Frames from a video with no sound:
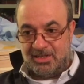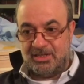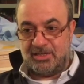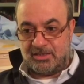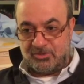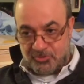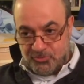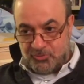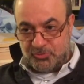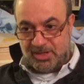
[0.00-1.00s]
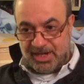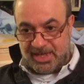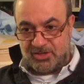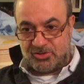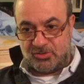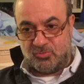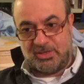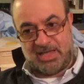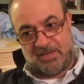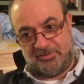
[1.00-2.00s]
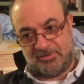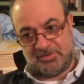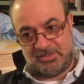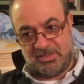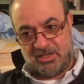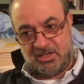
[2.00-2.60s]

in a true relation with others.